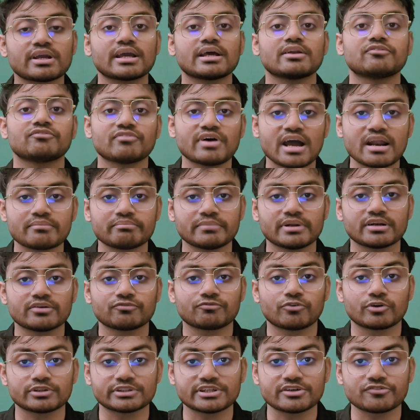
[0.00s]
environment
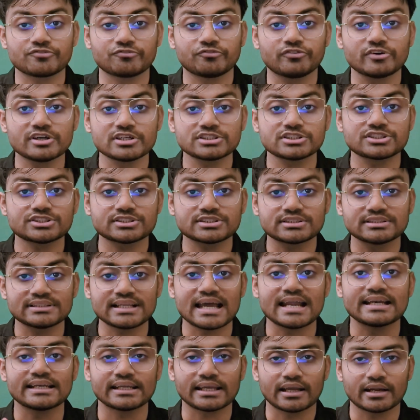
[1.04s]
for their first
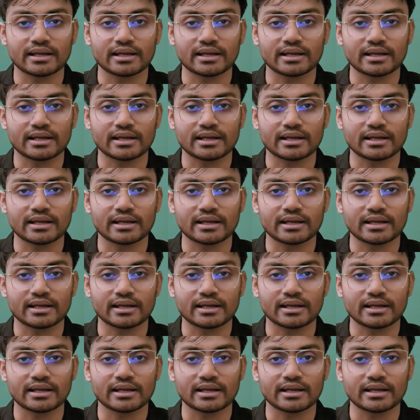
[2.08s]
landing